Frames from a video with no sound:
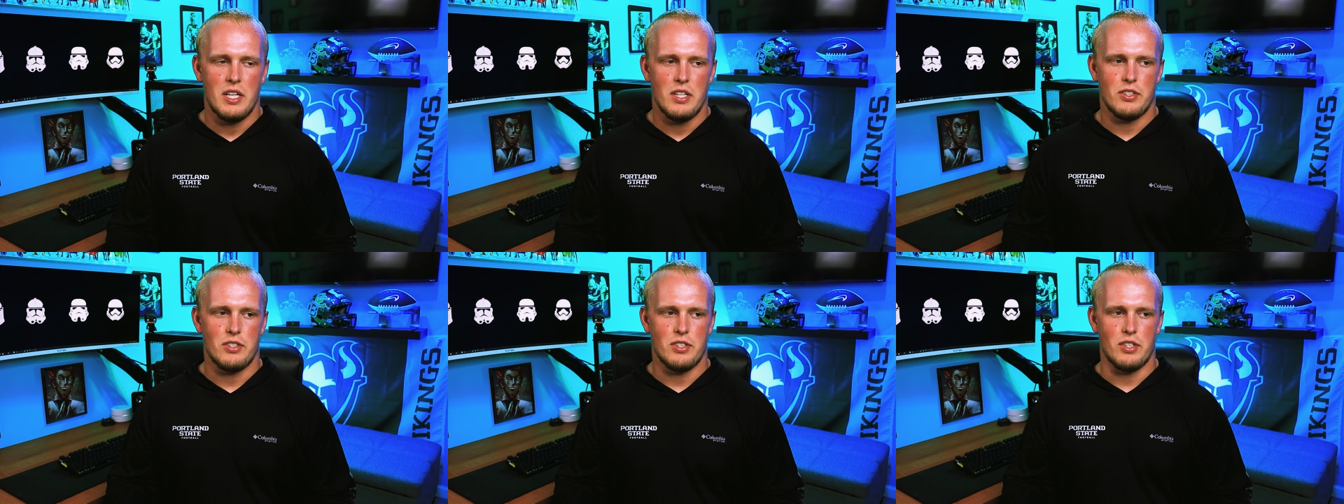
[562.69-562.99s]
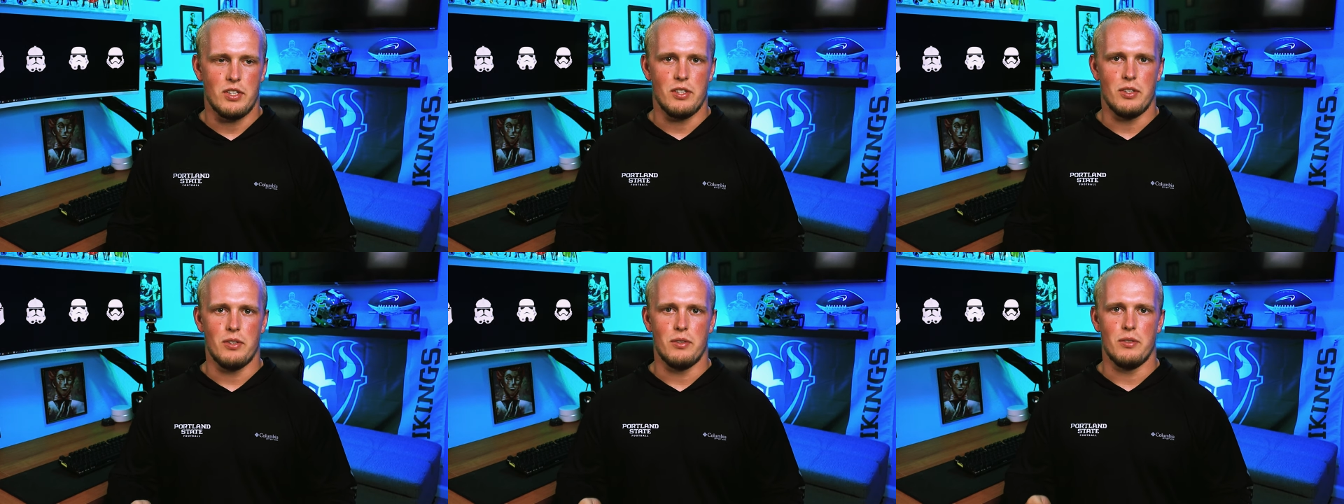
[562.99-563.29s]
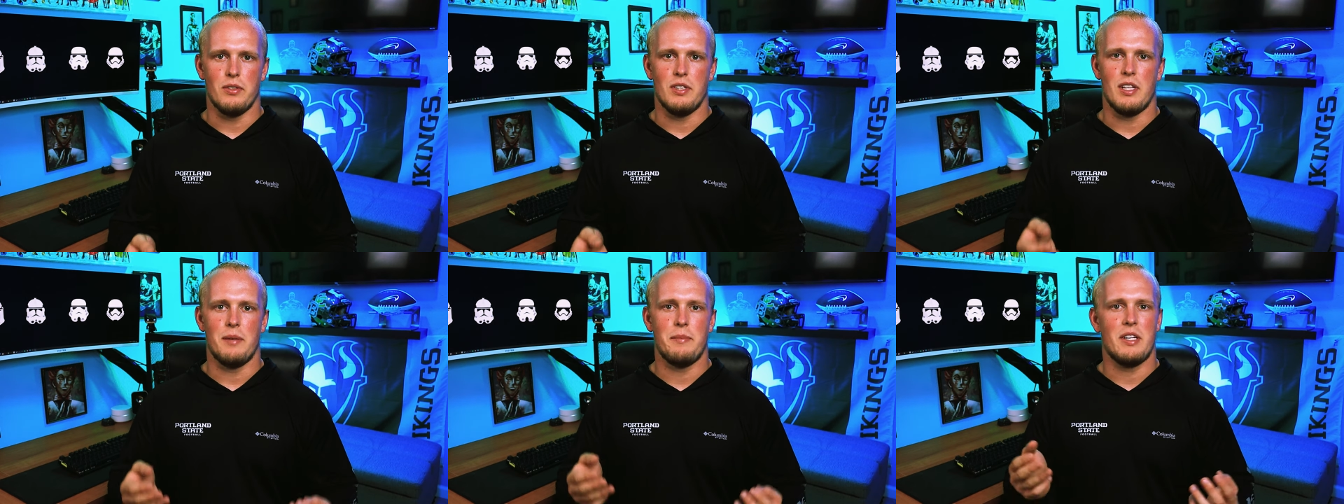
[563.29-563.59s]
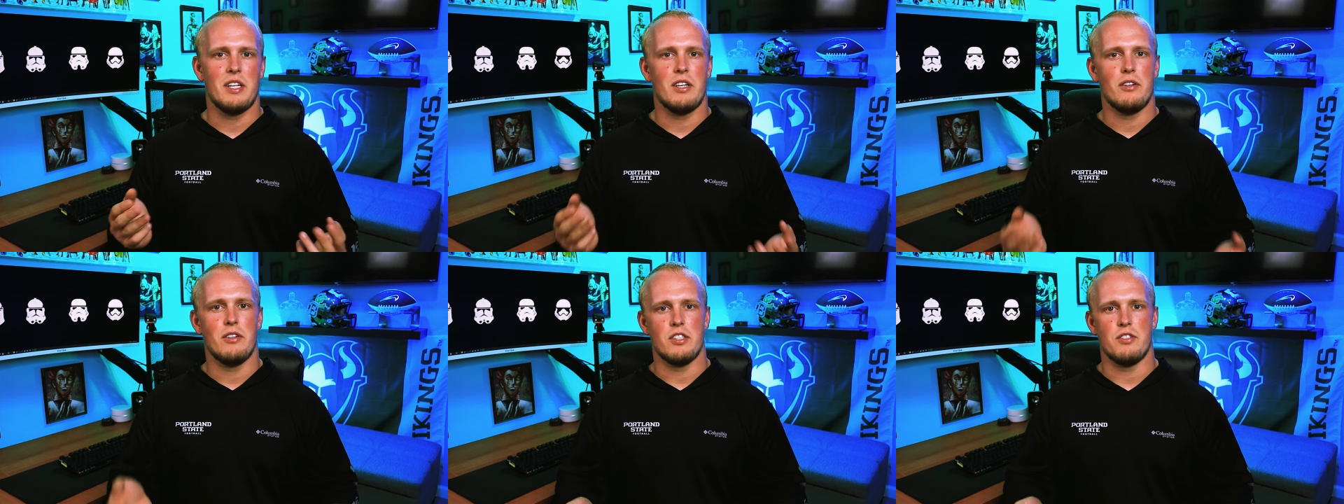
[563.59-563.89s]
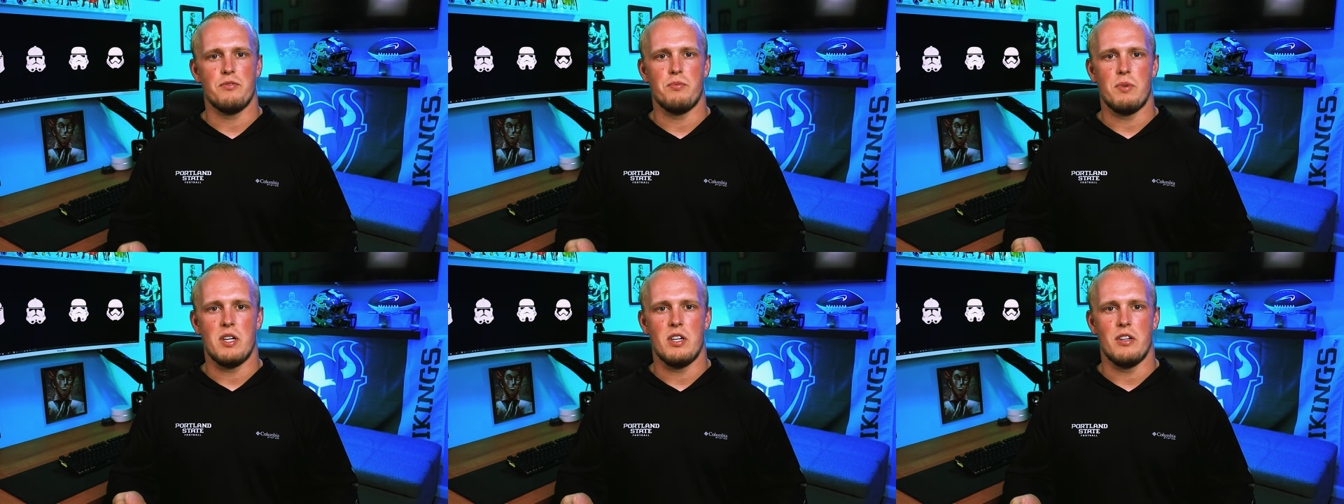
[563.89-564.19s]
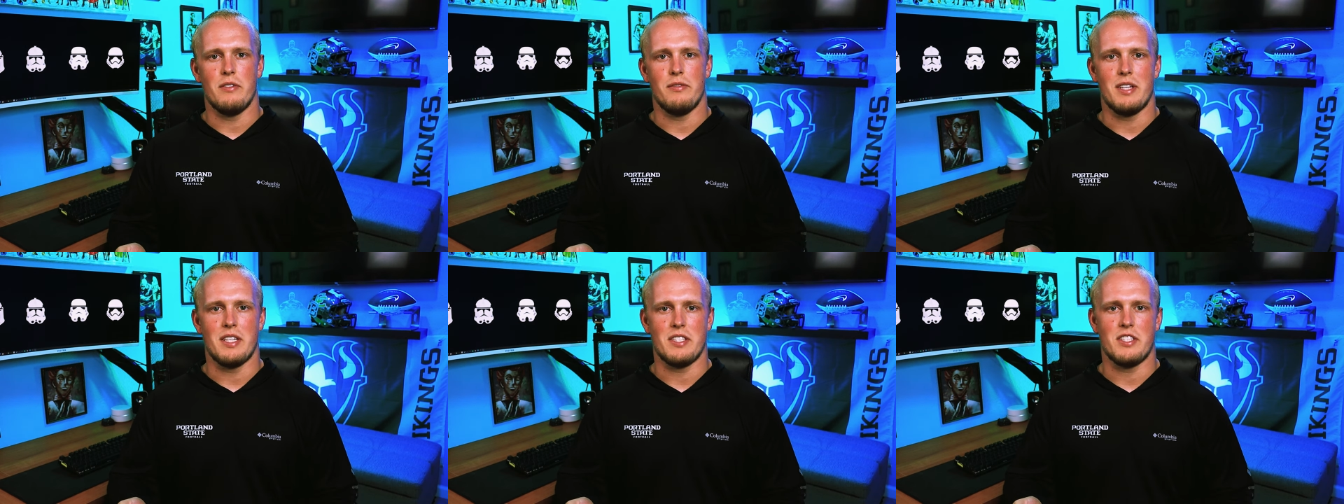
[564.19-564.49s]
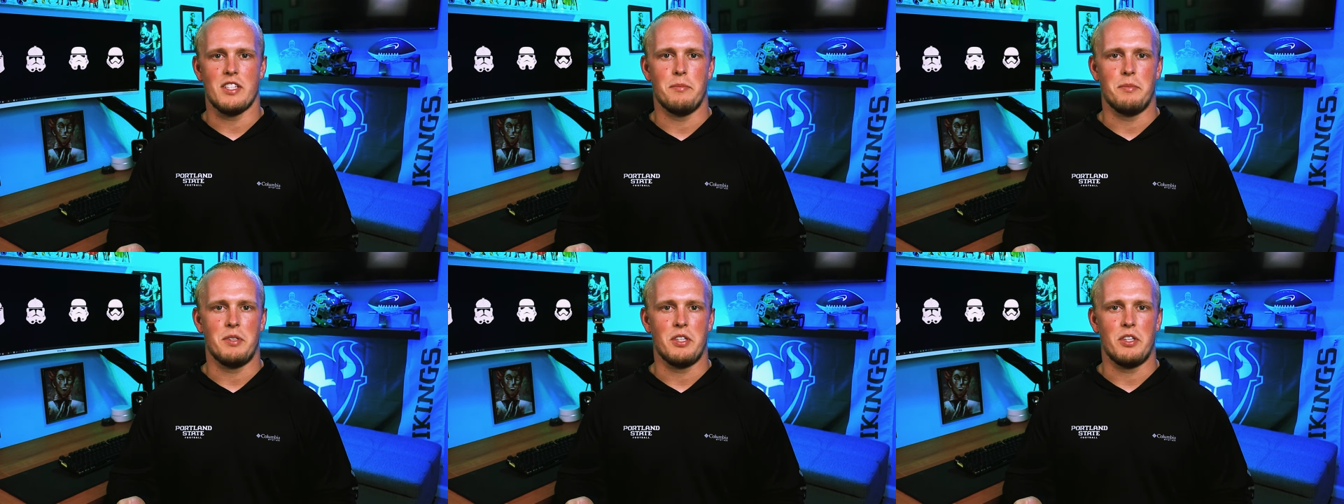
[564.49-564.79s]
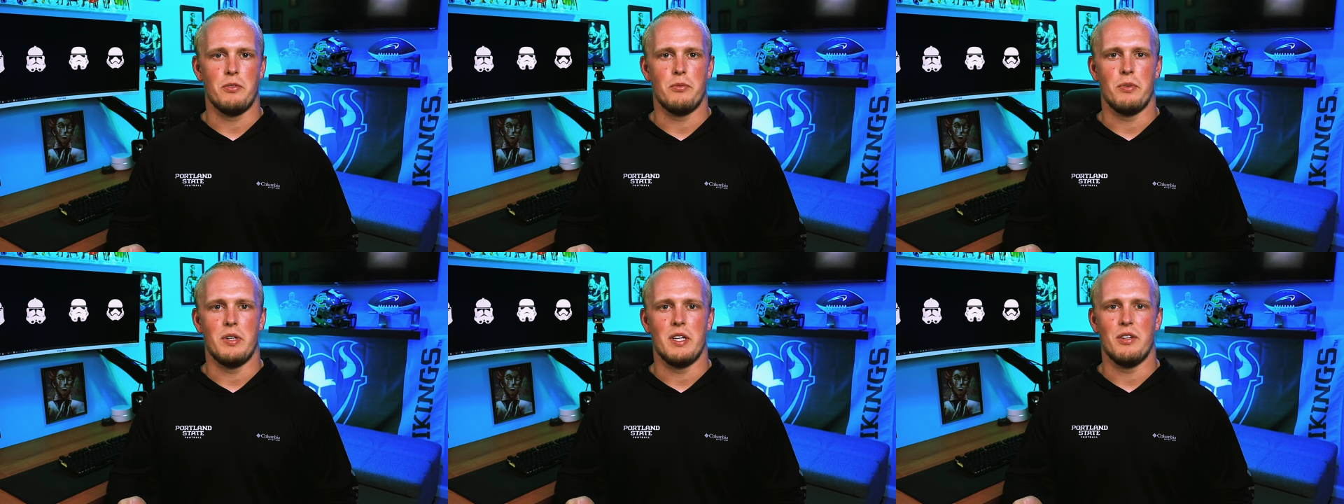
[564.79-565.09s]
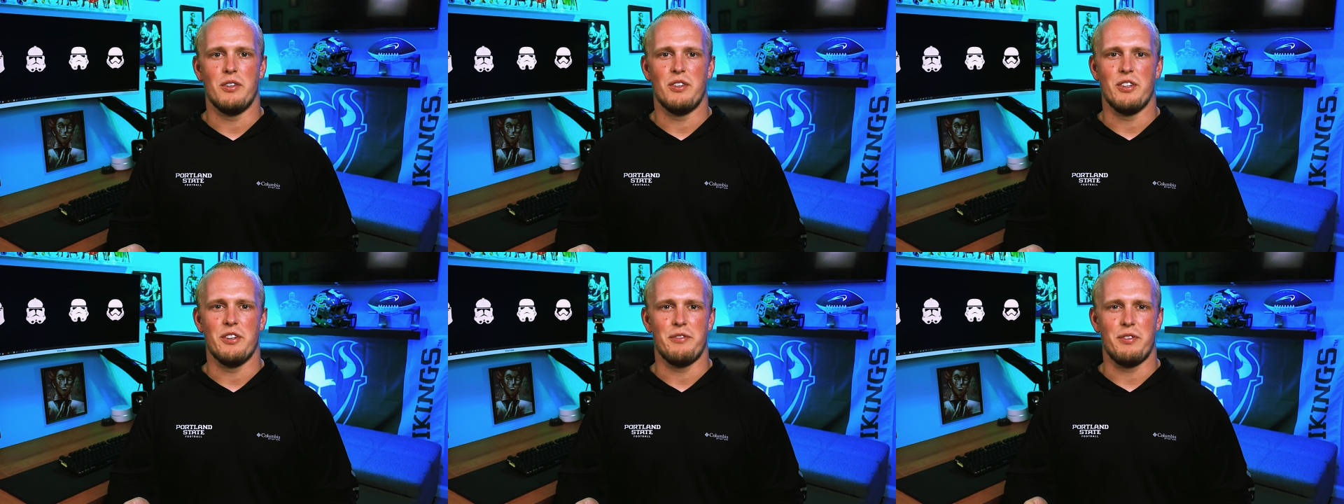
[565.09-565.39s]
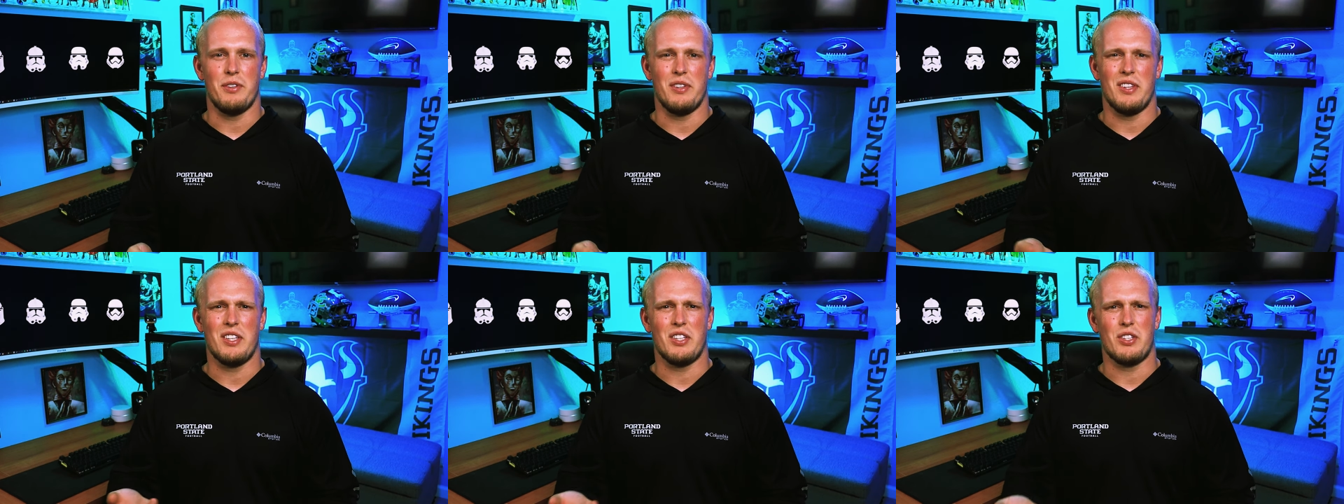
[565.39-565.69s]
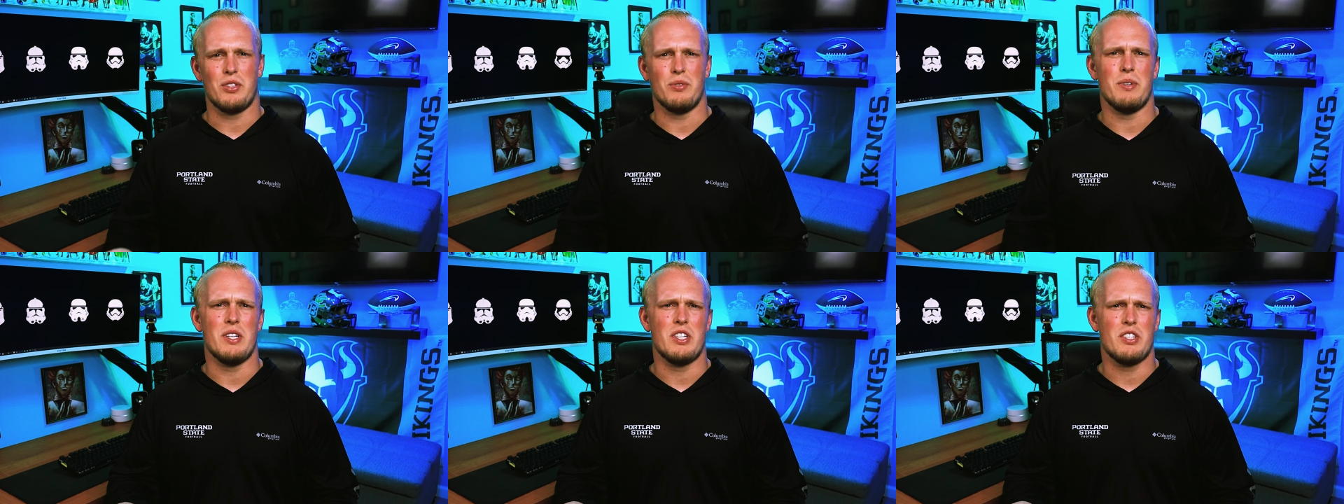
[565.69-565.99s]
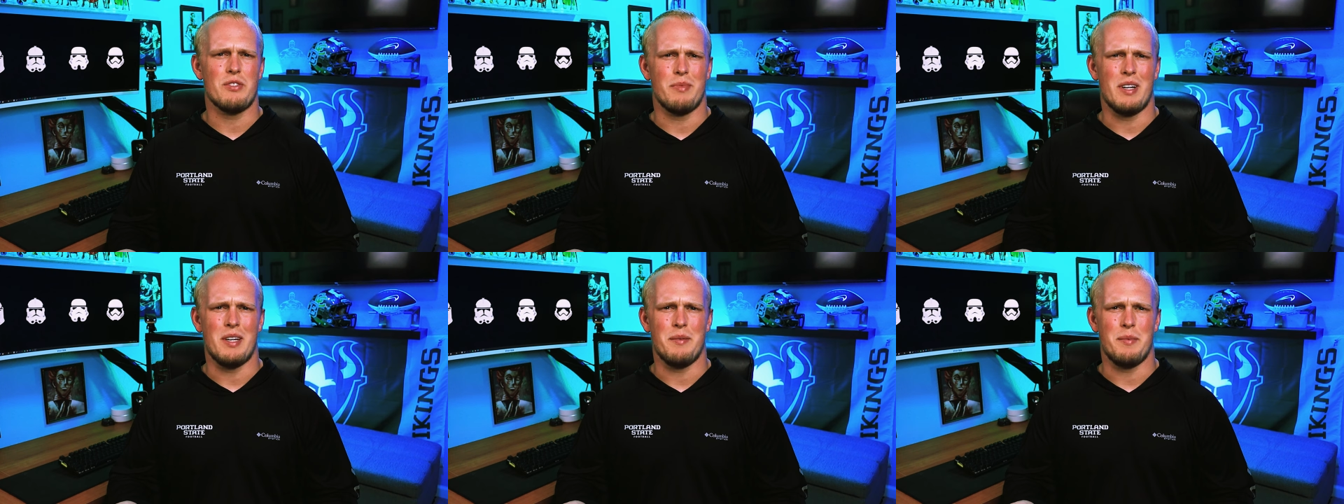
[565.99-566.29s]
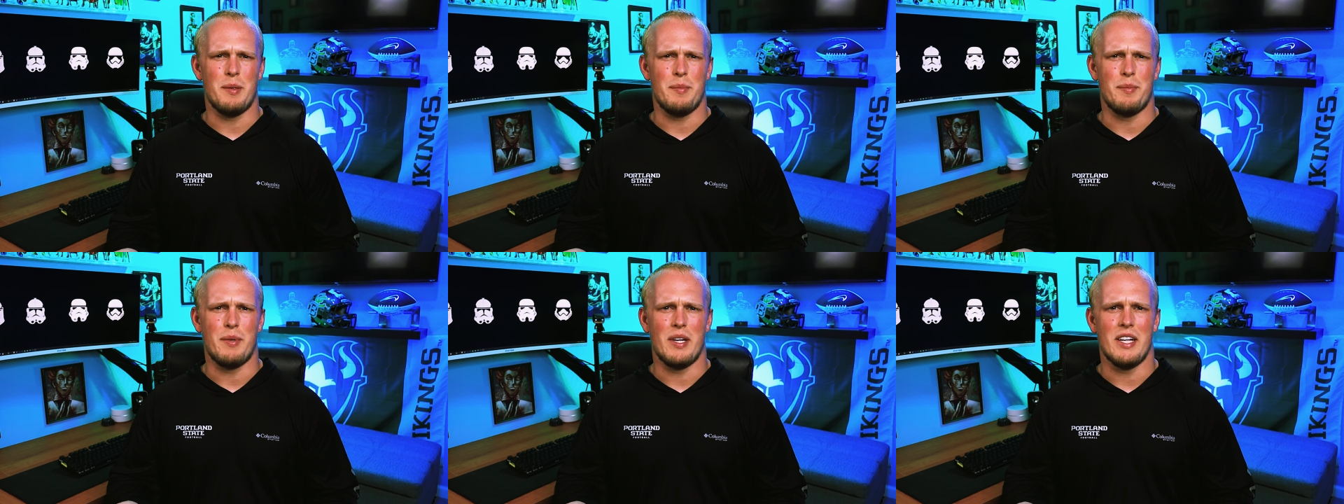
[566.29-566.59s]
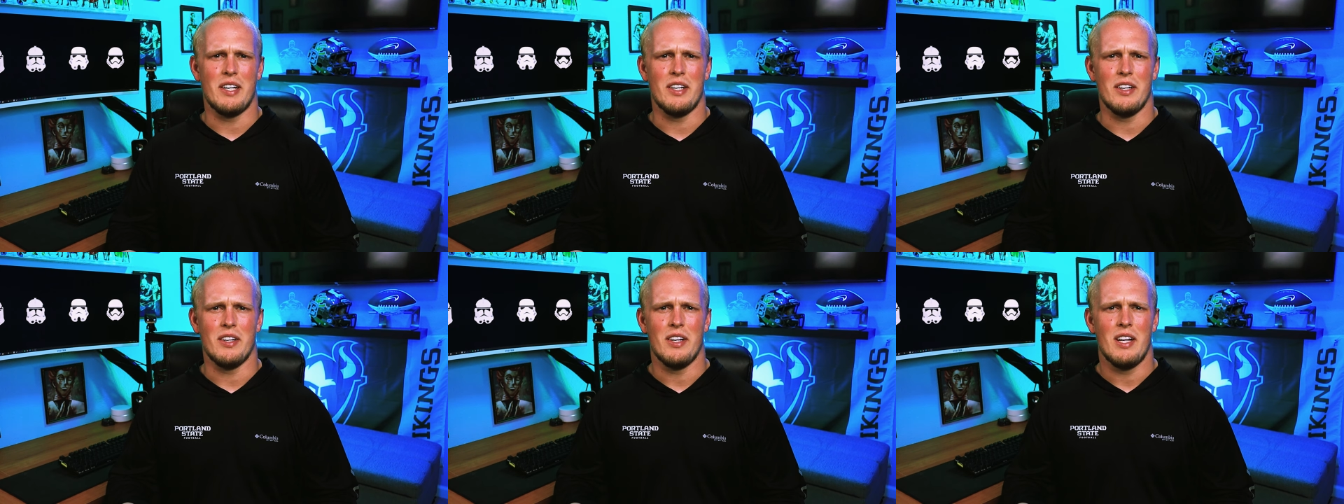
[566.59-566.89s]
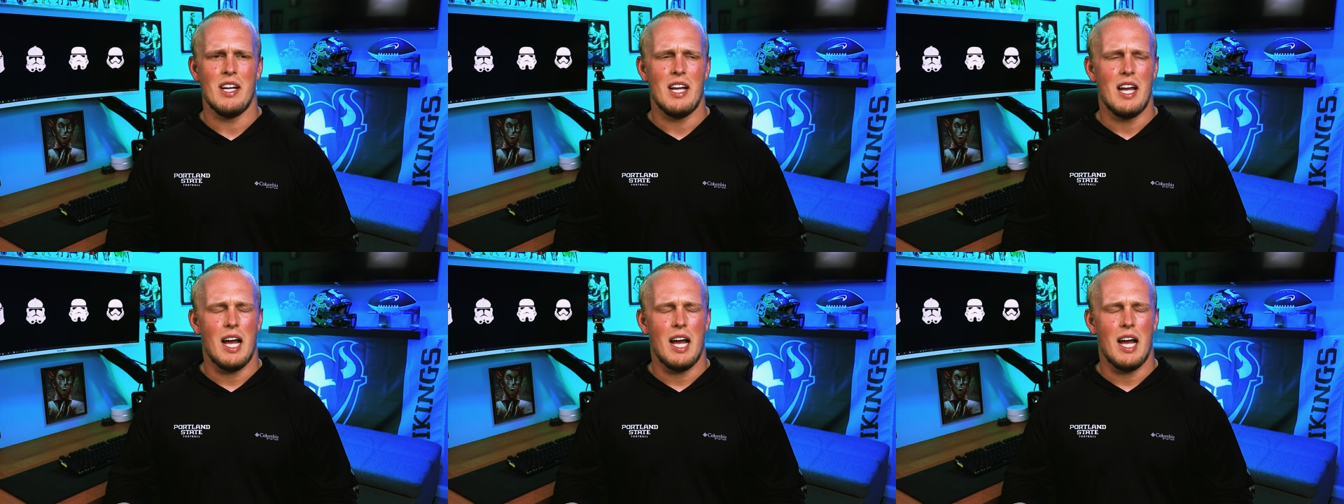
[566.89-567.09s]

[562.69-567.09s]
So let me know as well if that's something you want or if you think Twitch might be better.